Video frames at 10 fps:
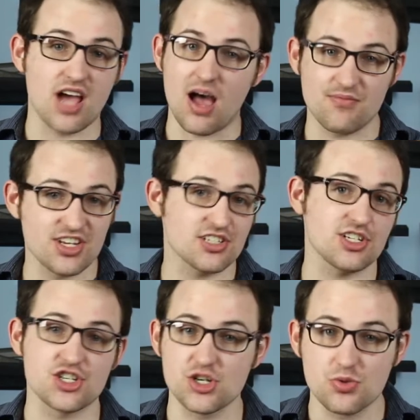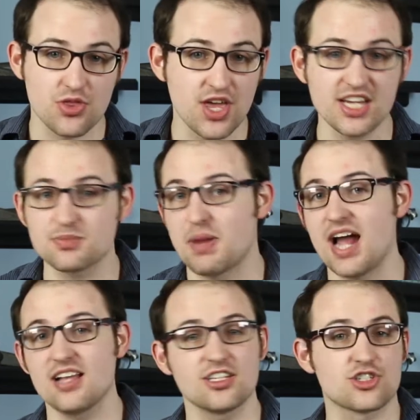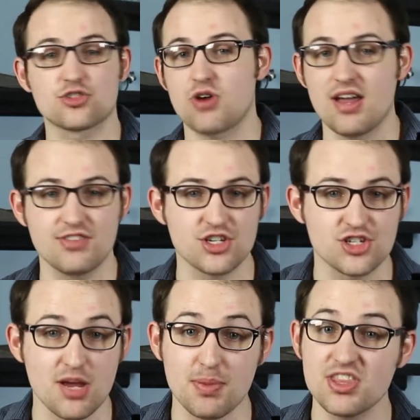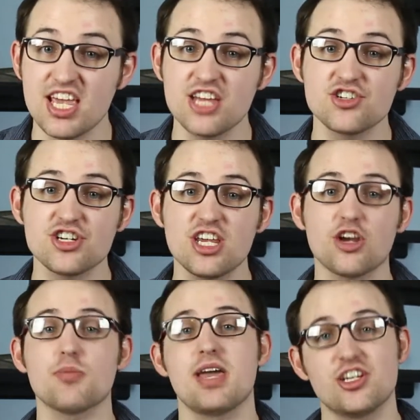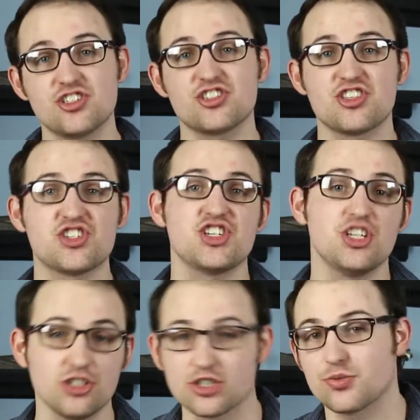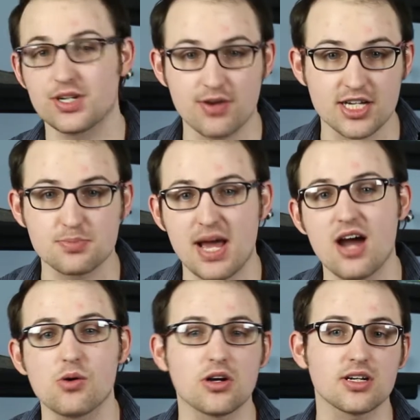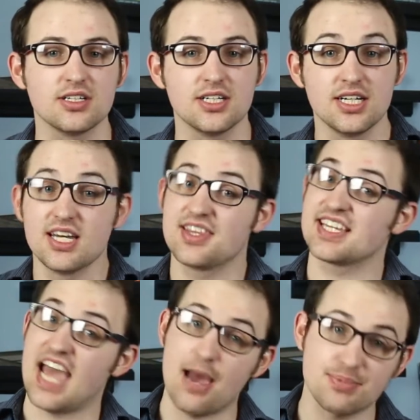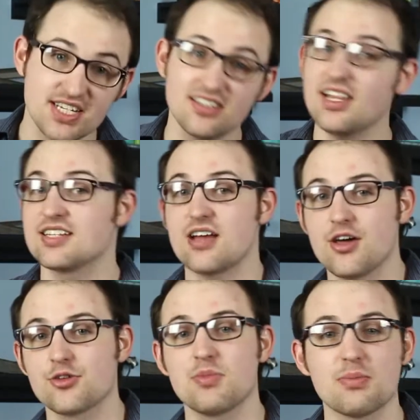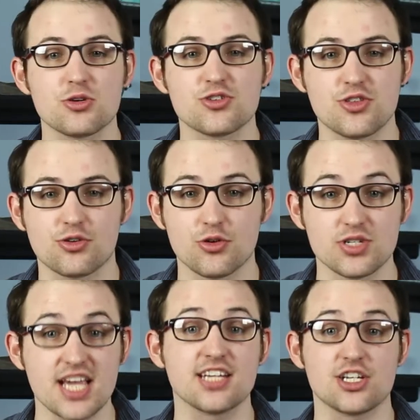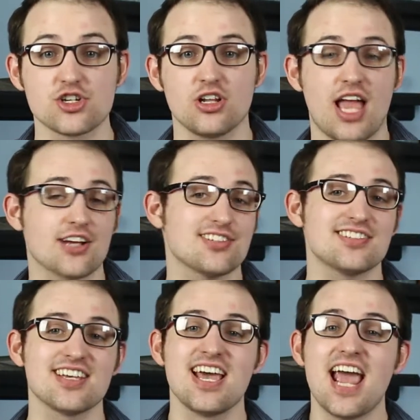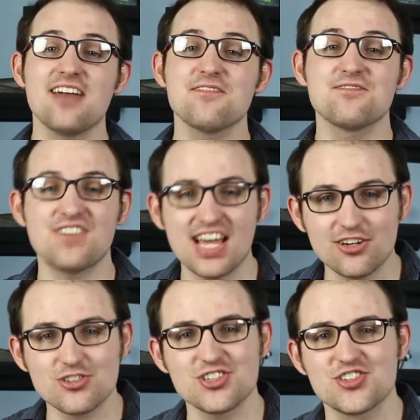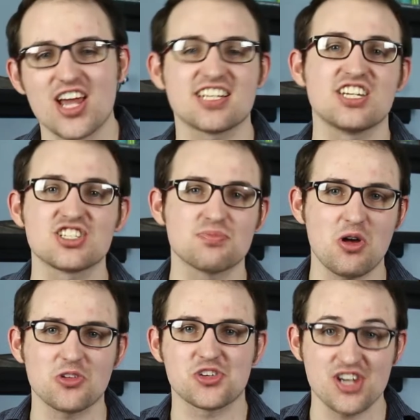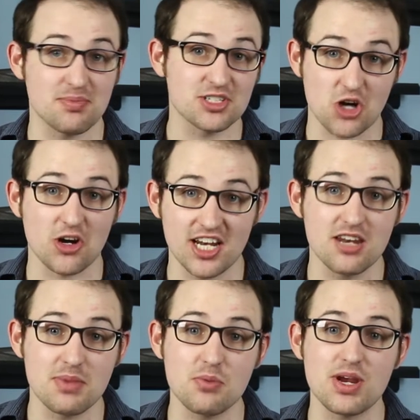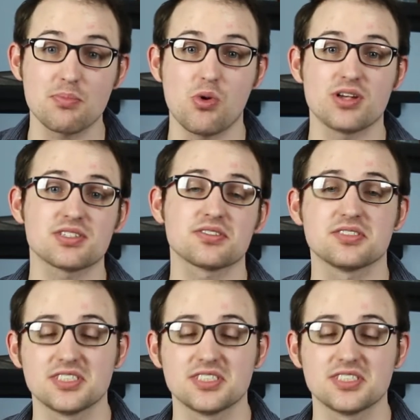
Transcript: obviously shoot things, pilots drive the ship, and the engineer manages the shield and redirects power. The captain lets other members of the crew take additional actions, and fighters eject in a smaller ship to target enemy weak points.